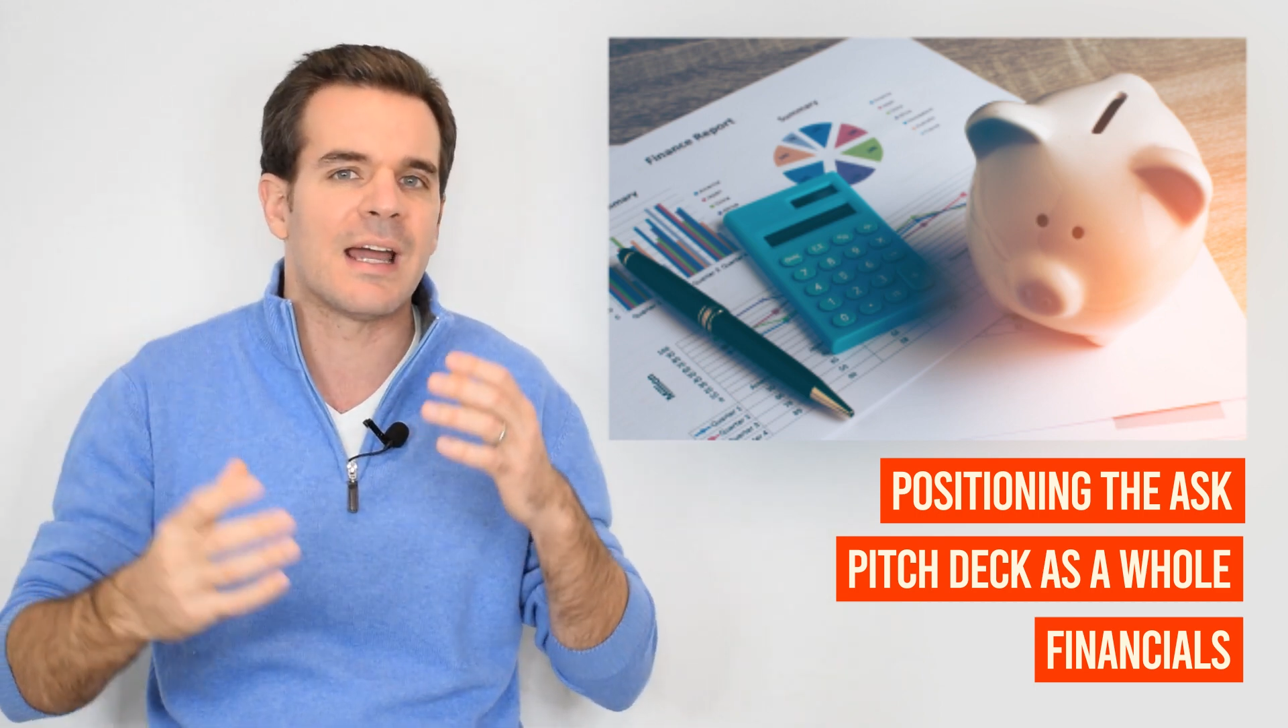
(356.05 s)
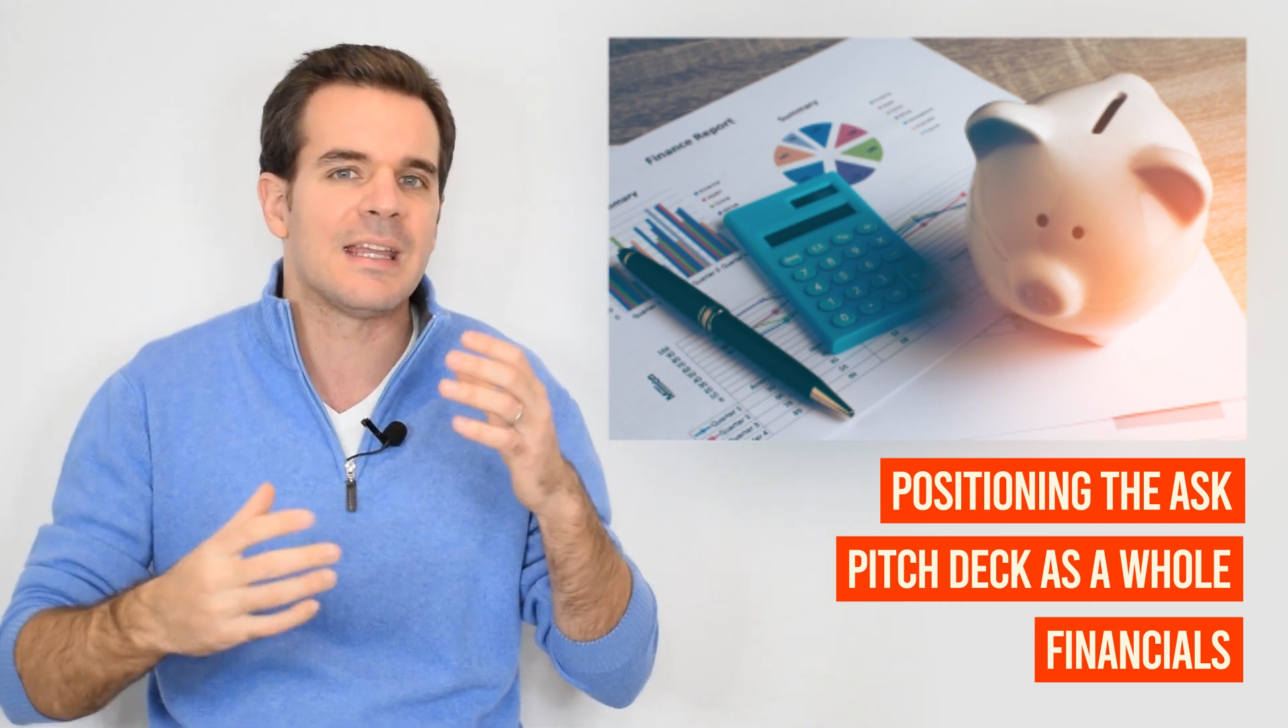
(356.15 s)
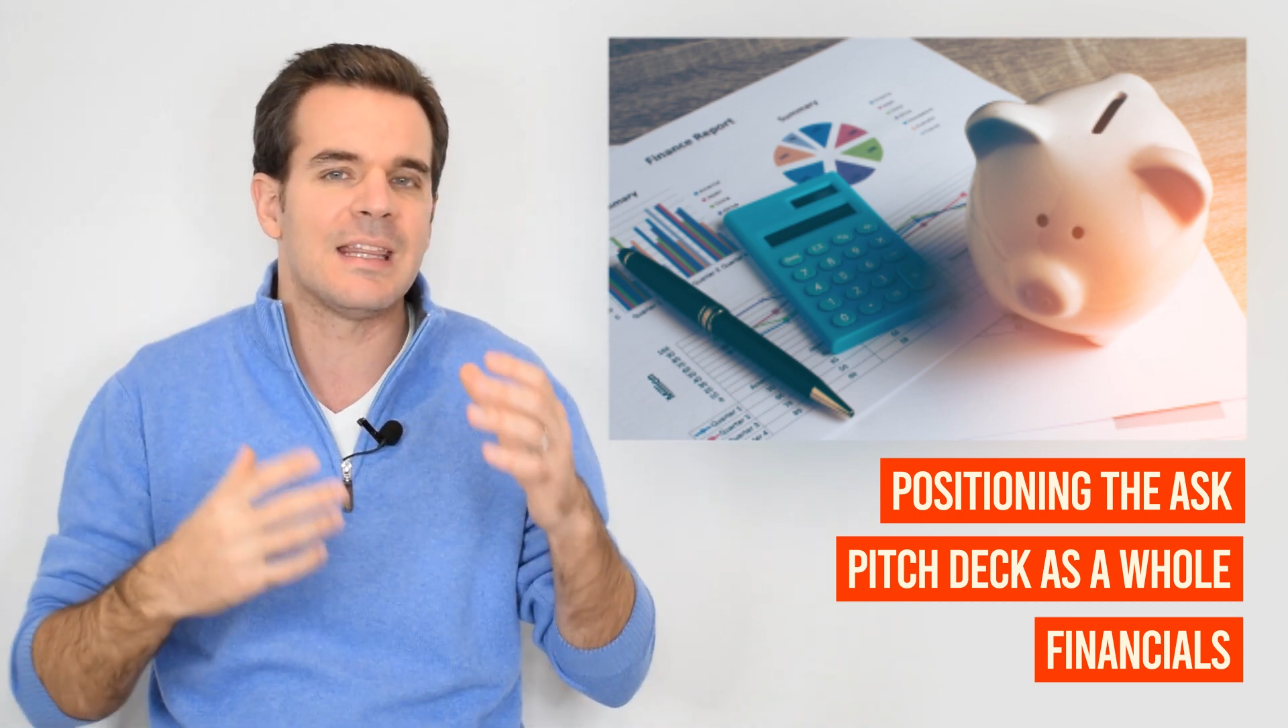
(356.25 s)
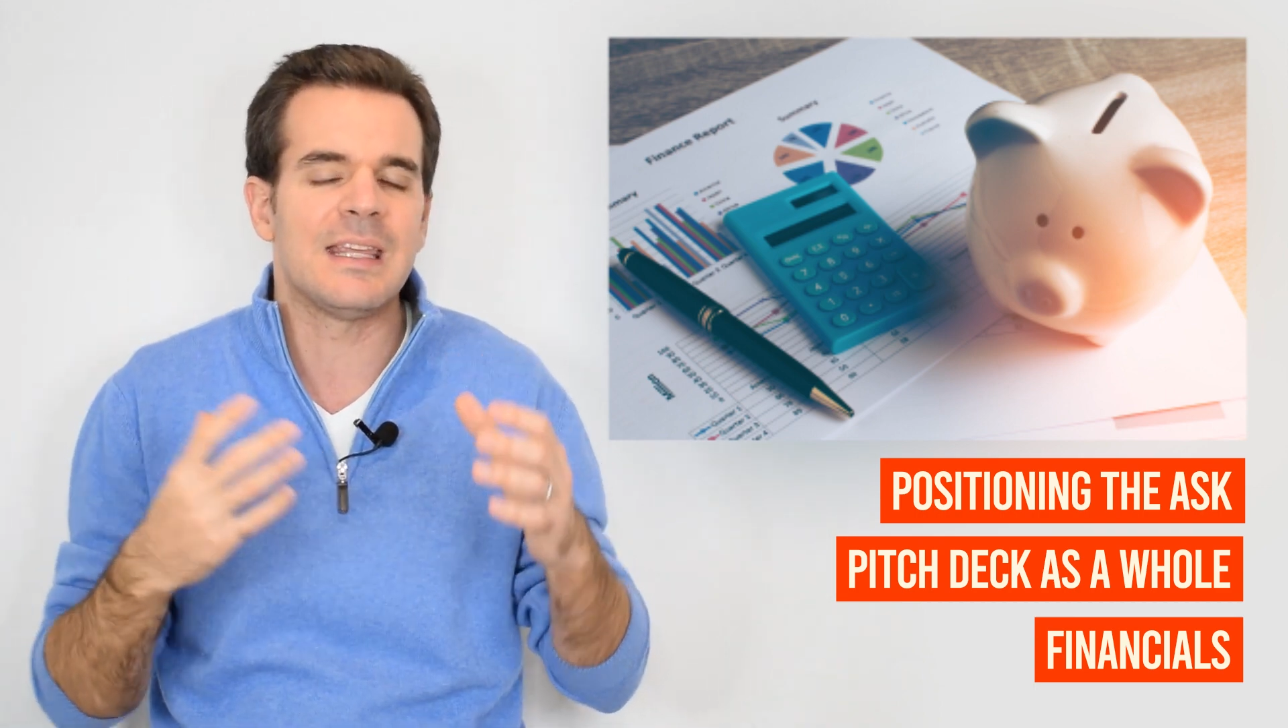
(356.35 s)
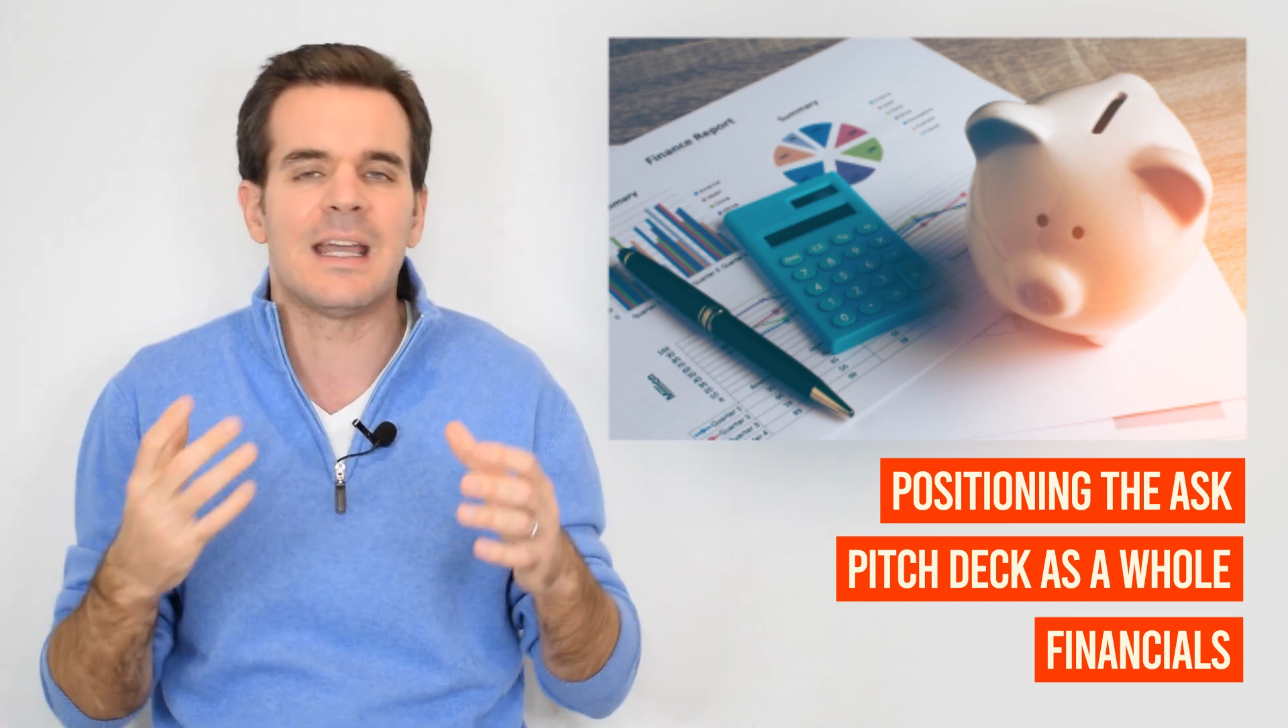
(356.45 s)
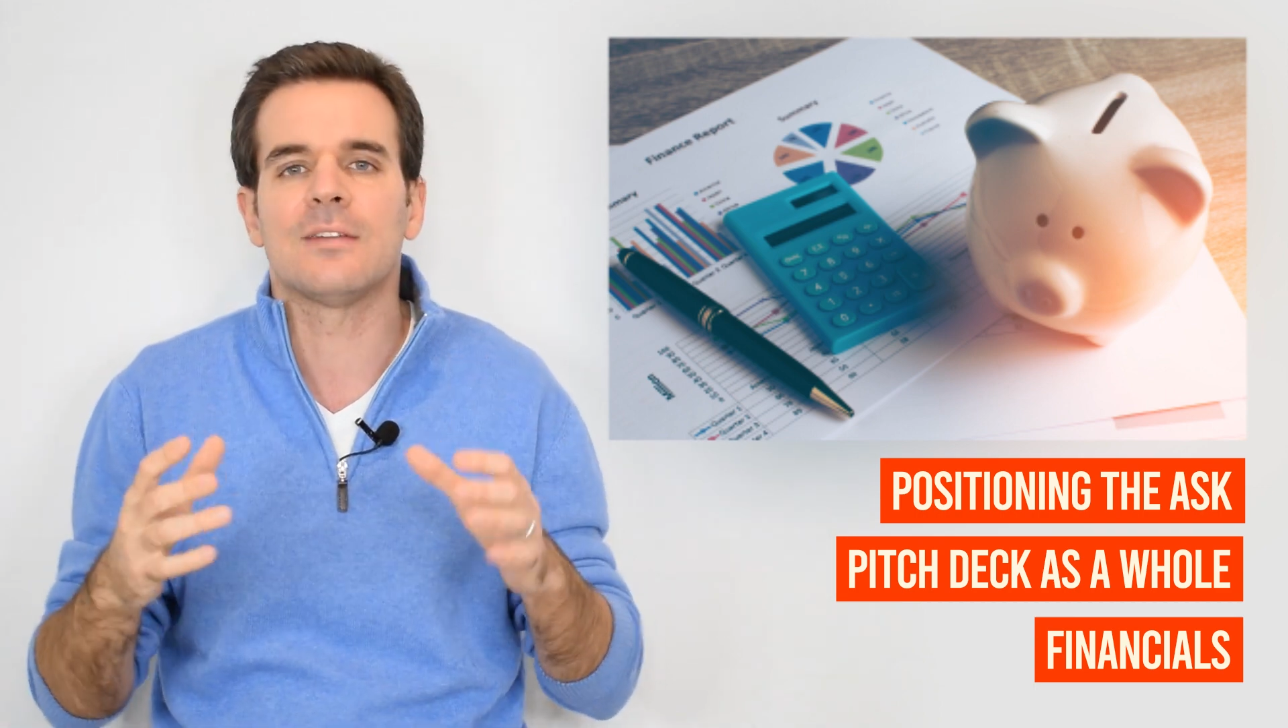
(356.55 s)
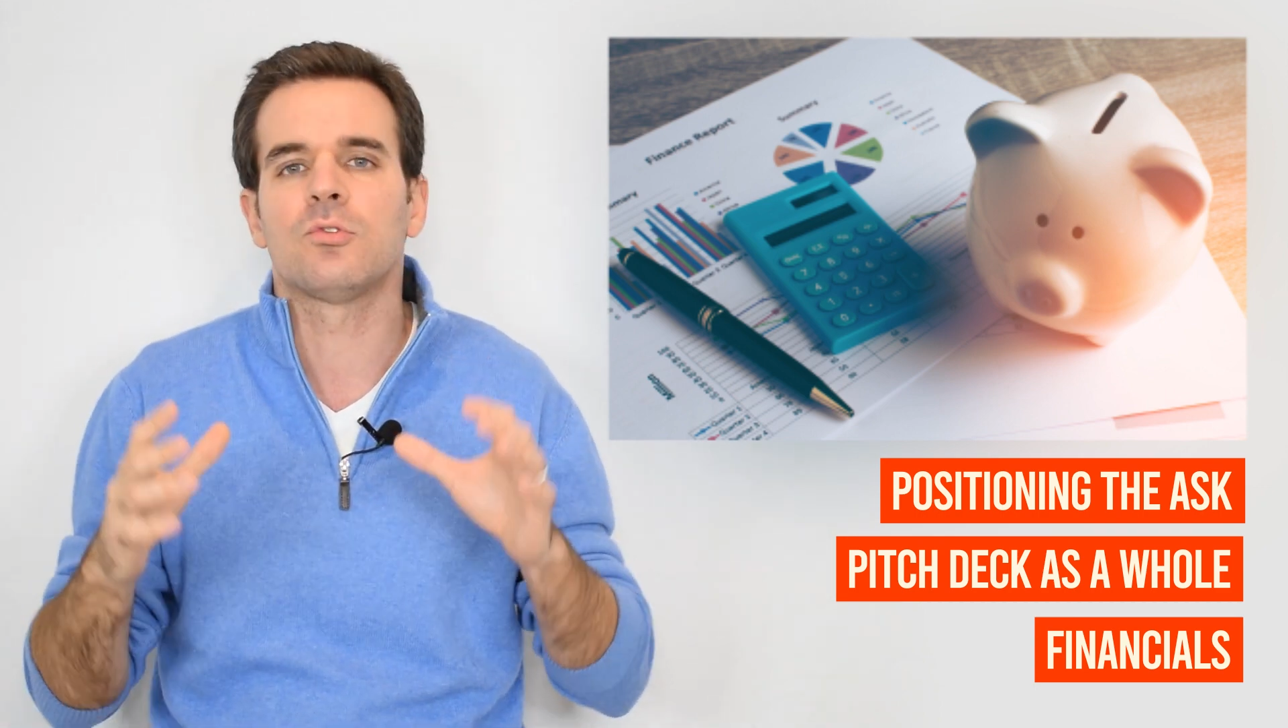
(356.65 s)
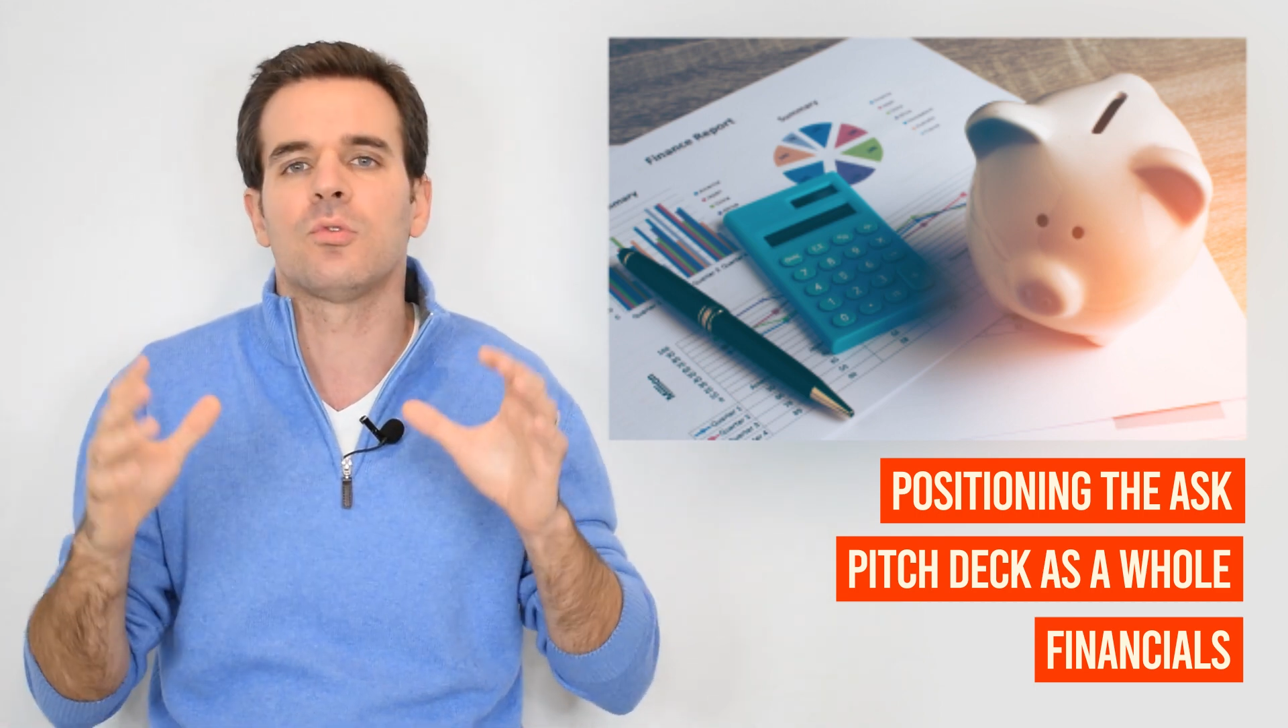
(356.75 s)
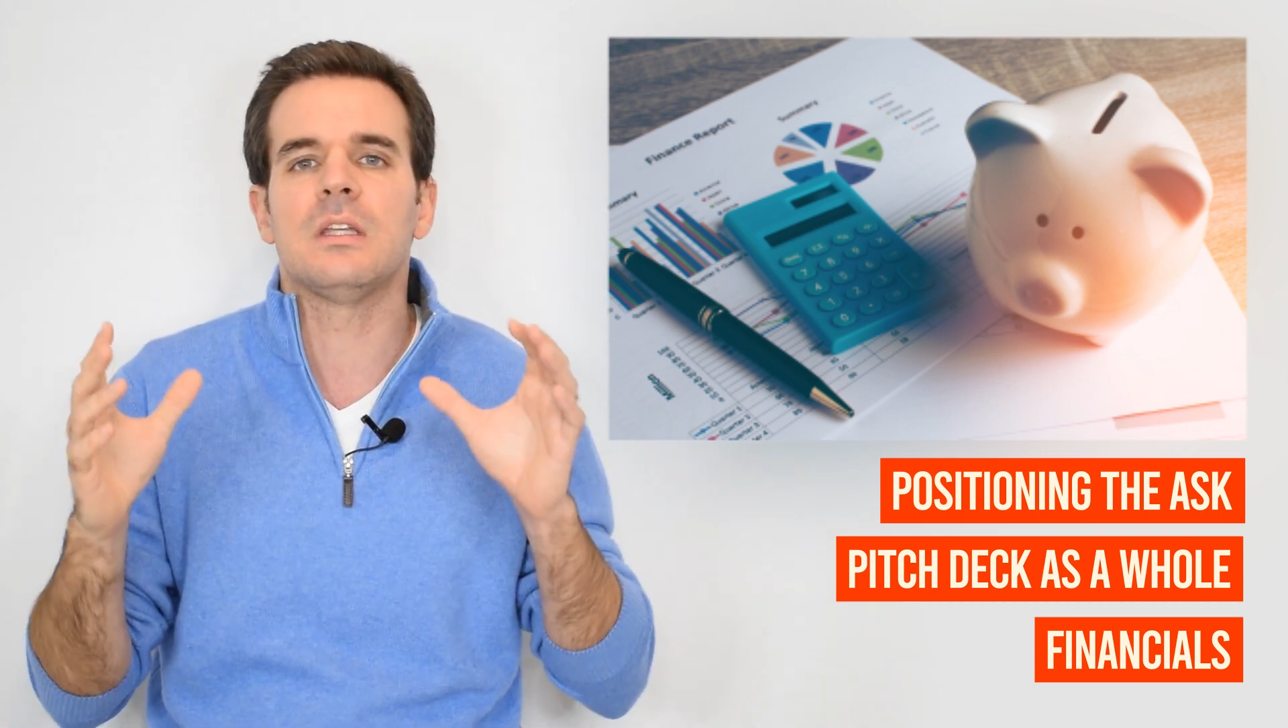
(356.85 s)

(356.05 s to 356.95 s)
idea to